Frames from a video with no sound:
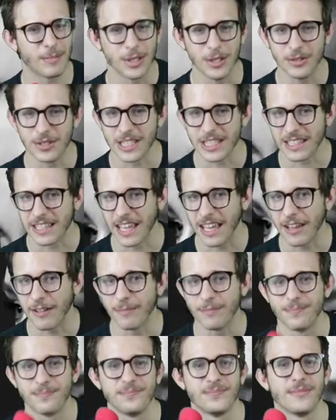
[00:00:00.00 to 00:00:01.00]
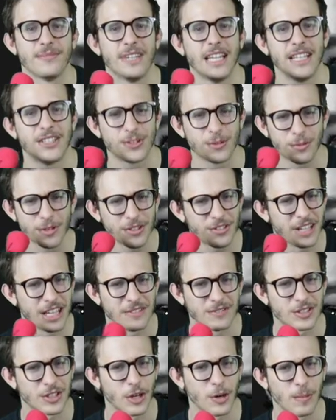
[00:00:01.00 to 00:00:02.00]
up using them. It's a real
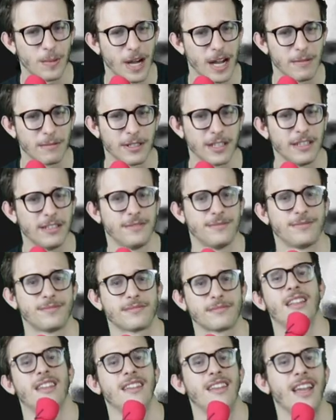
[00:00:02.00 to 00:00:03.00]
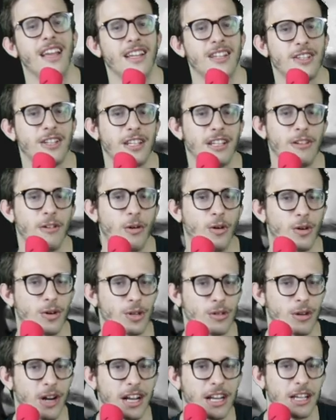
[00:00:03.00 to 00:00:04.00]
life soap opera. The acting
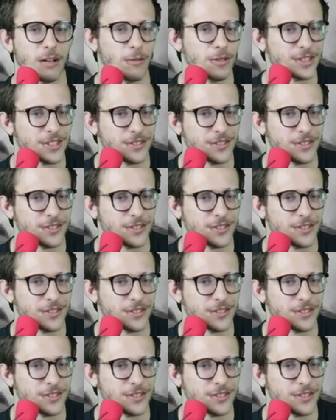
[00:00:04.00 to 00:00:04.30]
or writing